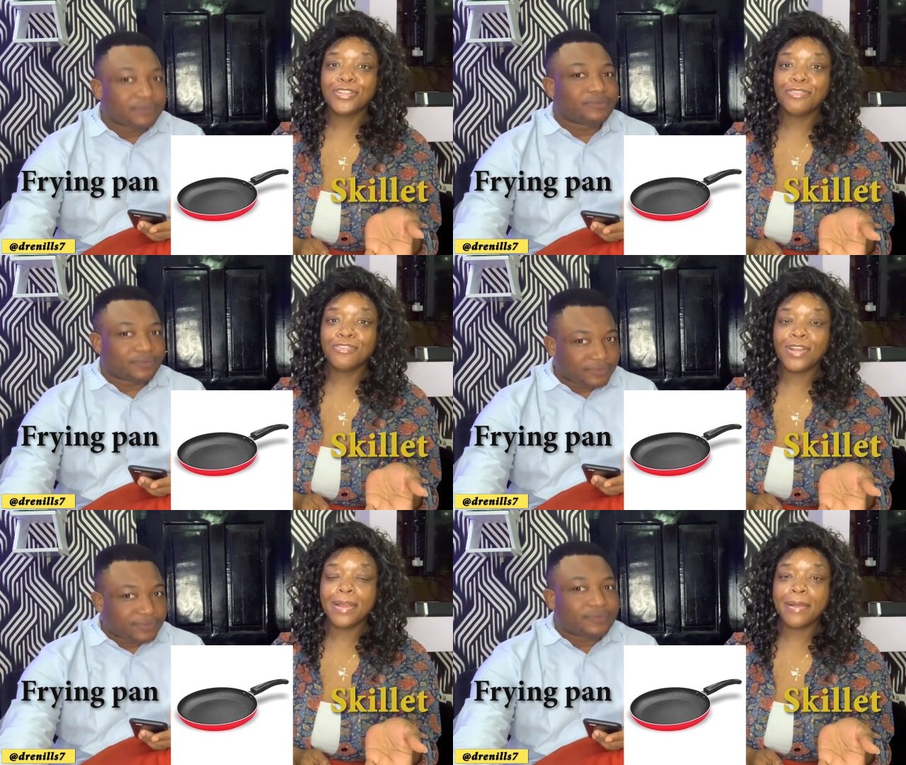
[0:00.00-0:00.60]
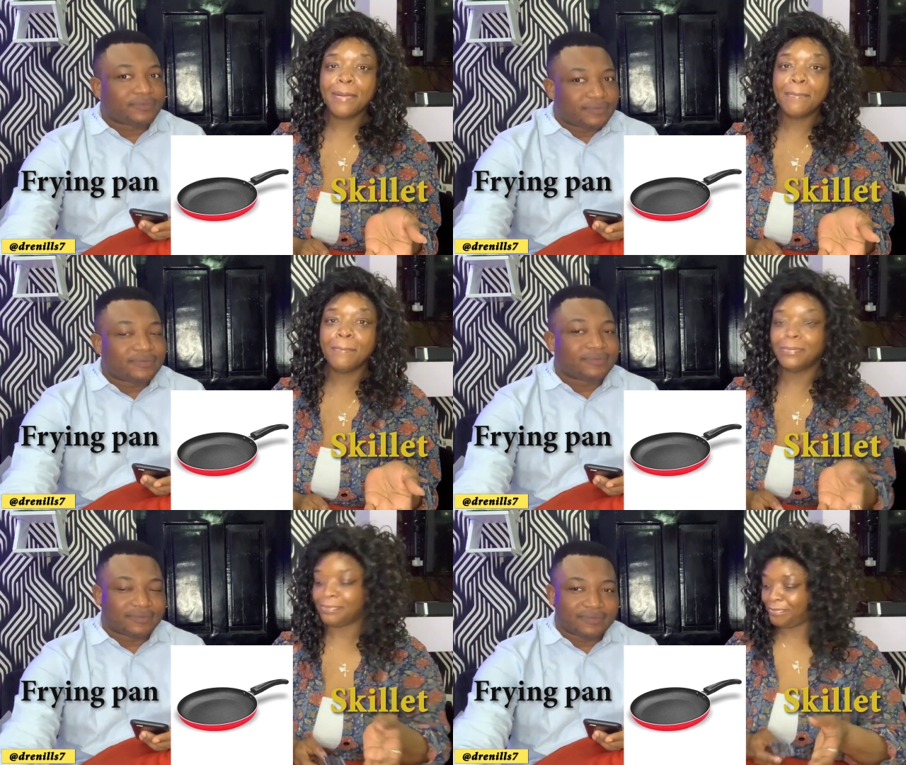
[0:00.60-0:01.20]
Speaker 1: you're from. Uh
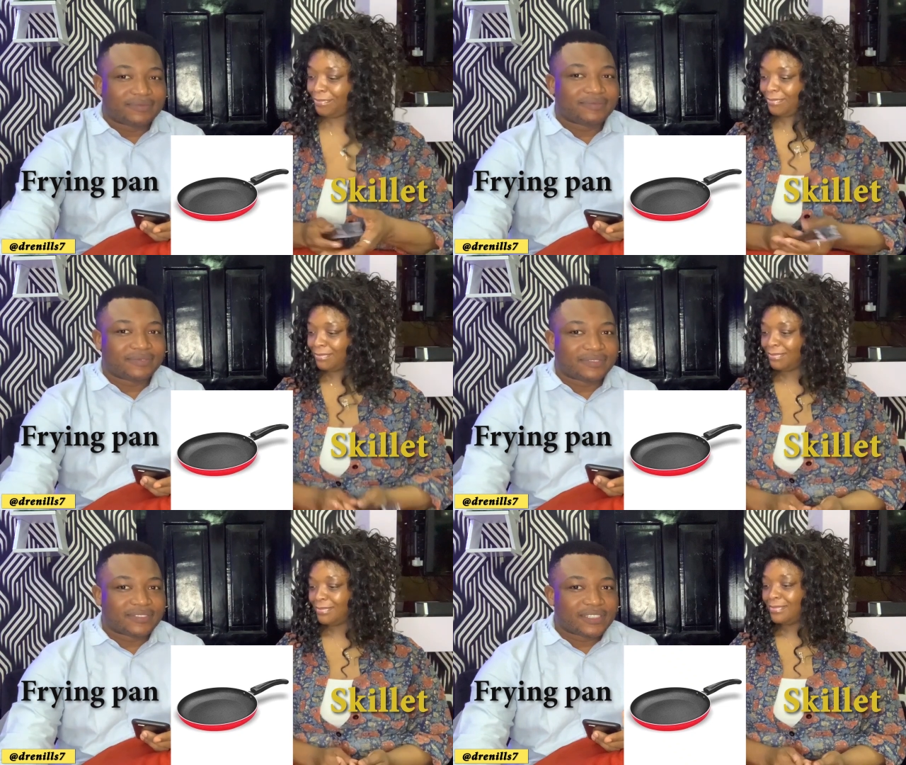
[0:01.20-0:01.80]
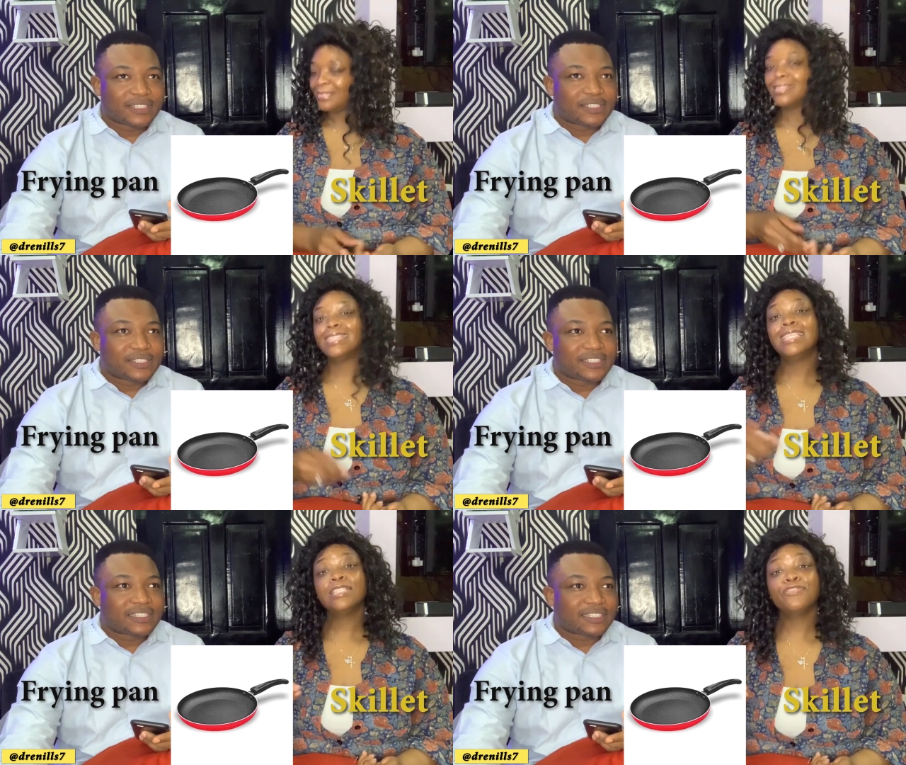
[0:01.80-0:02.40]
mm-hmm. -huh.
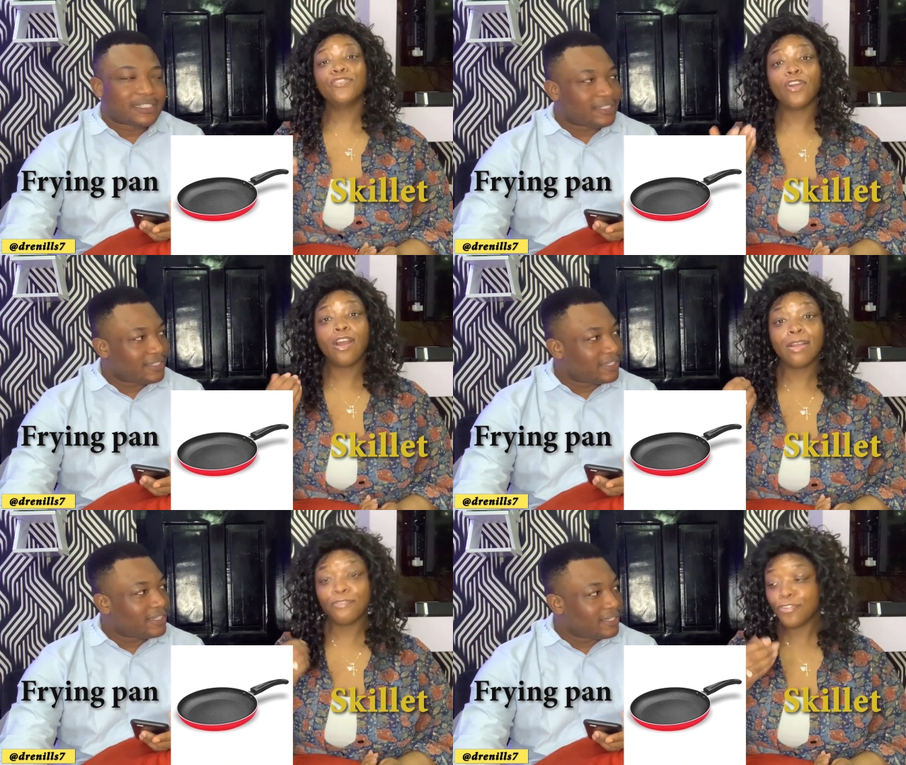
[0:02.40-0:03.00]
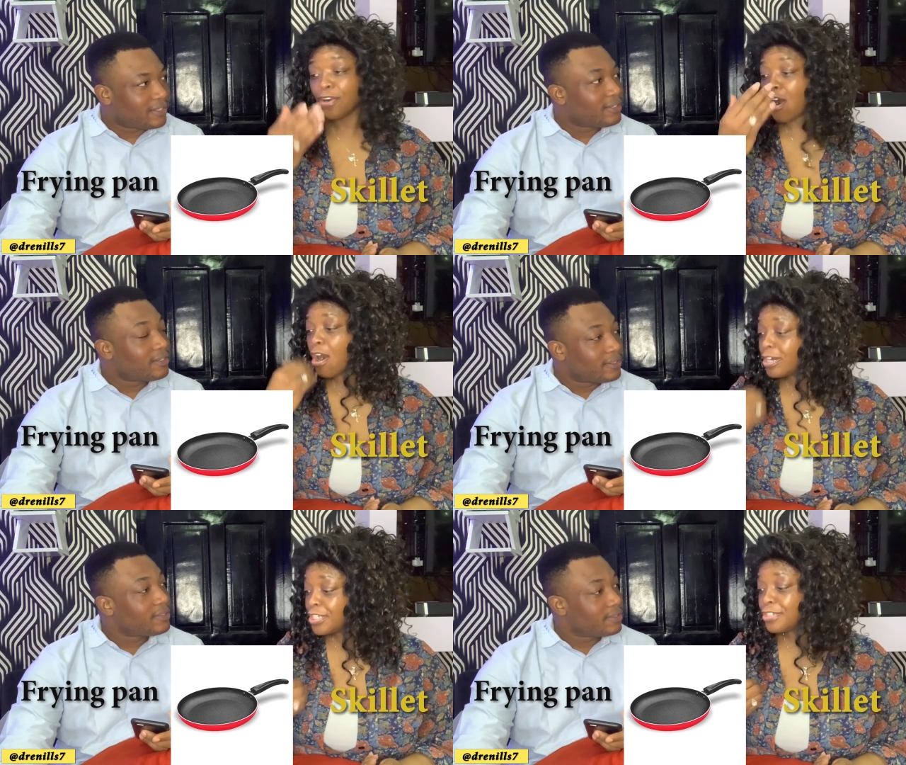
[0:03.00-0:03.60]
This, for, for
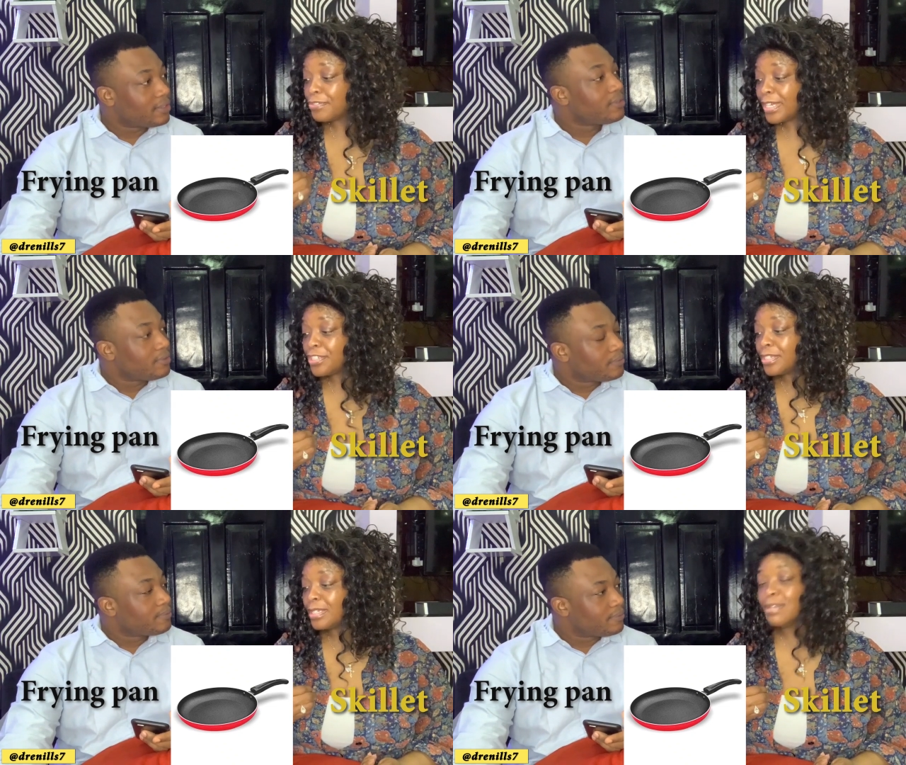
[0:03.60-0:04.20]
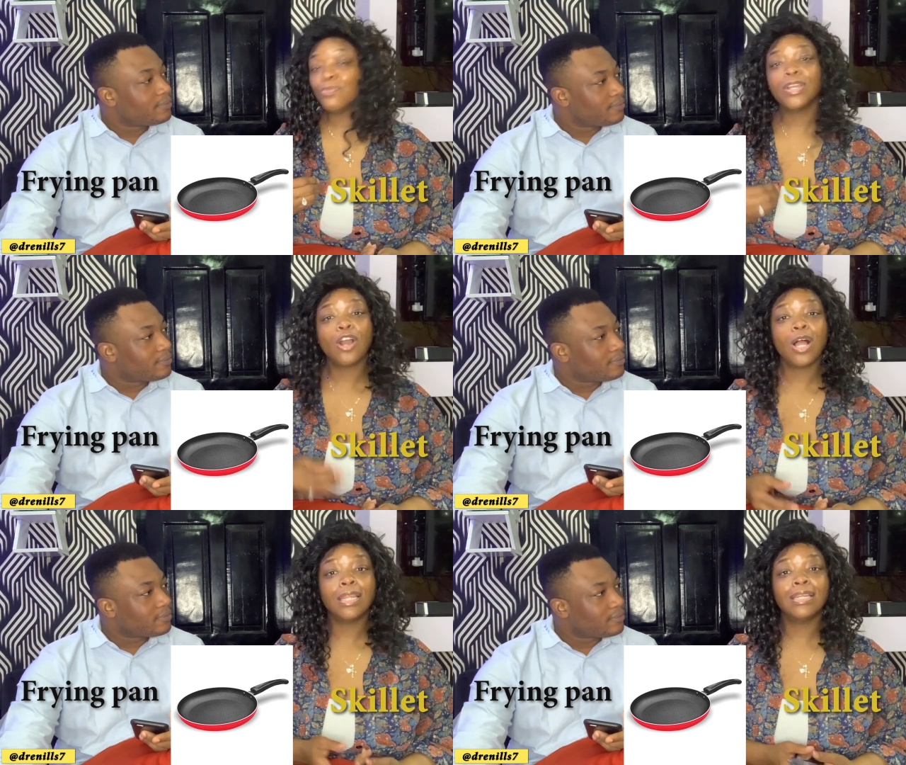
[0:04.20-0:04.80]
our generation, we mm-hmm.
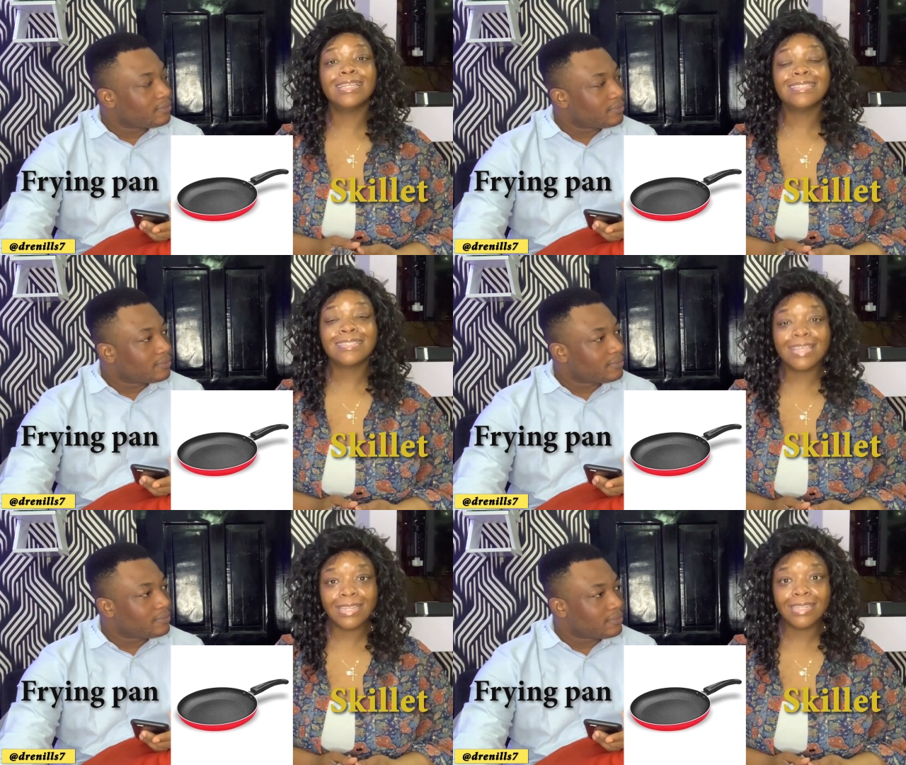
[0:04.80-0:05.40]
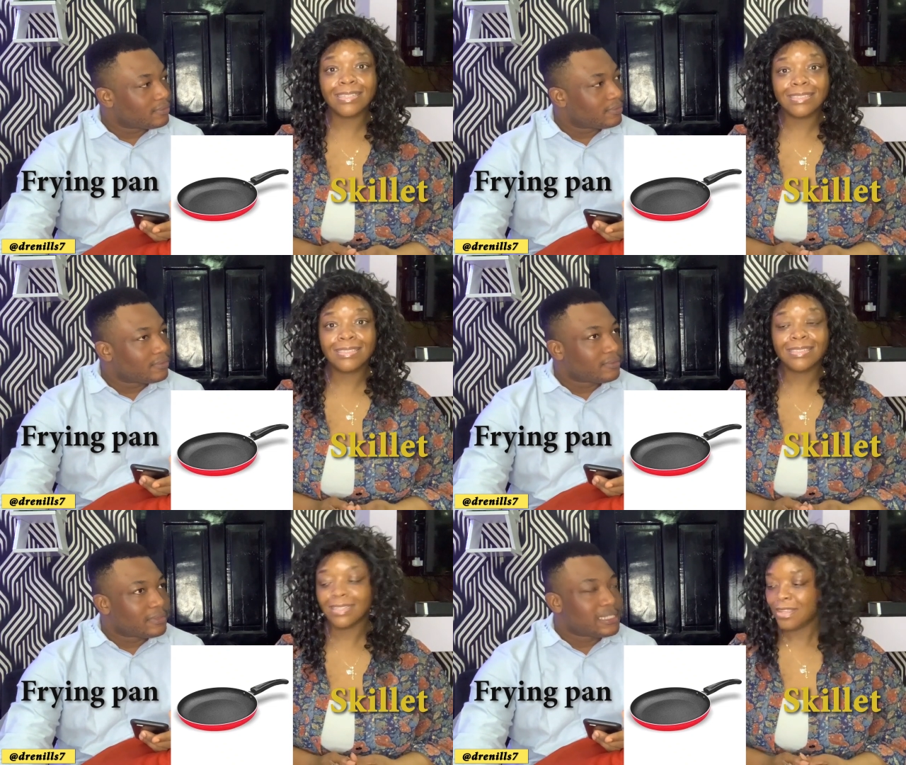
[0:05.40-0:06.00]
call it a skillet
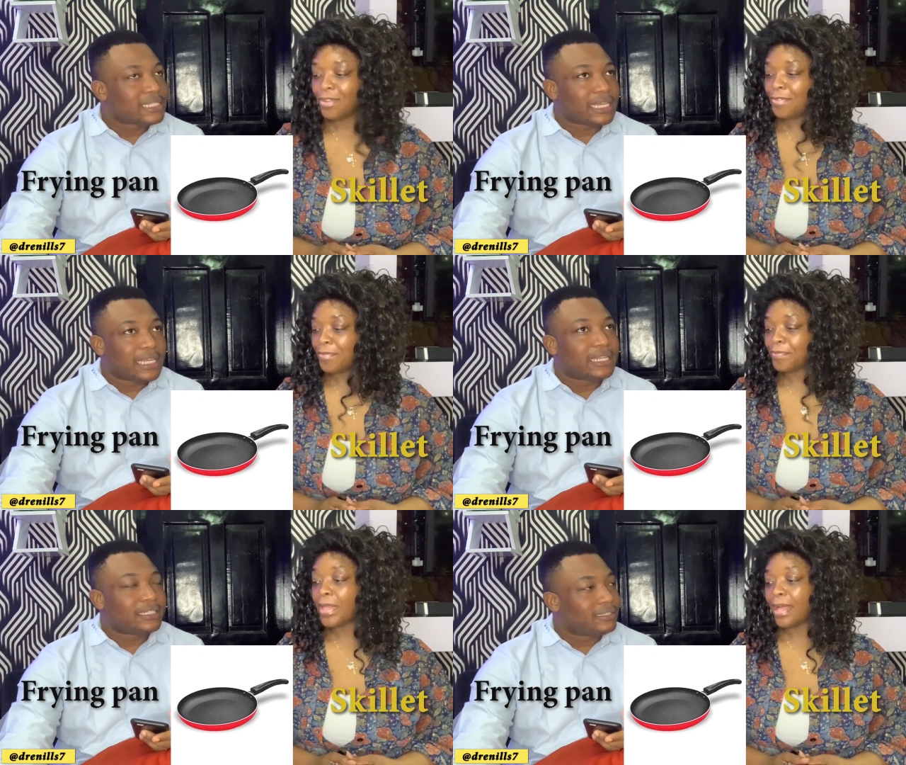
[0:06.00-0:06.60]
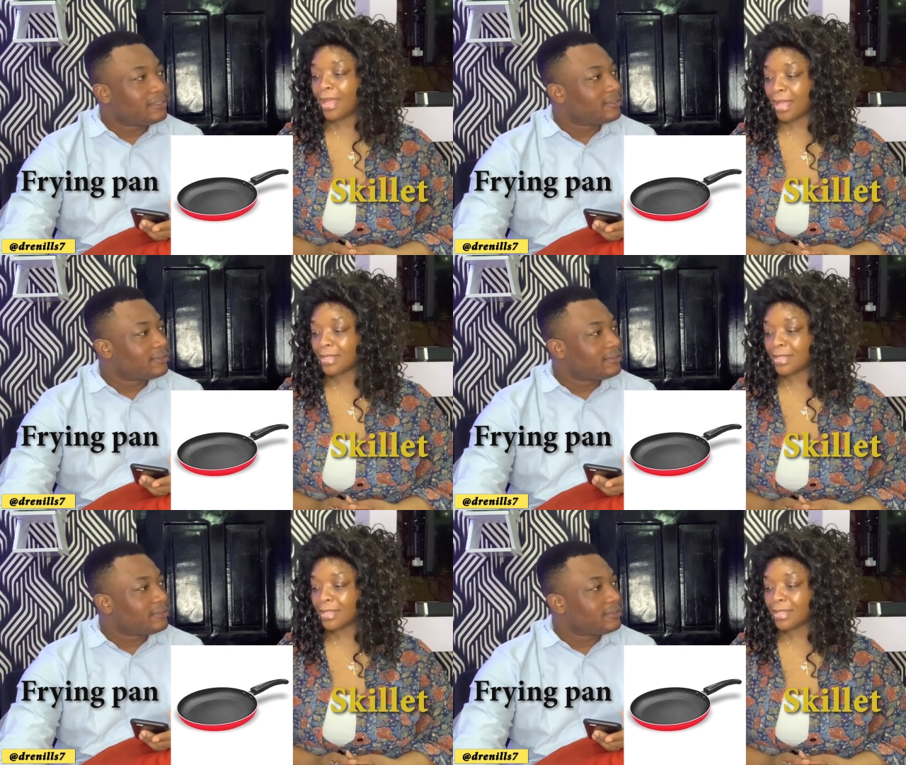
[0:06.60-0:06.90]
skills. Uh-huh.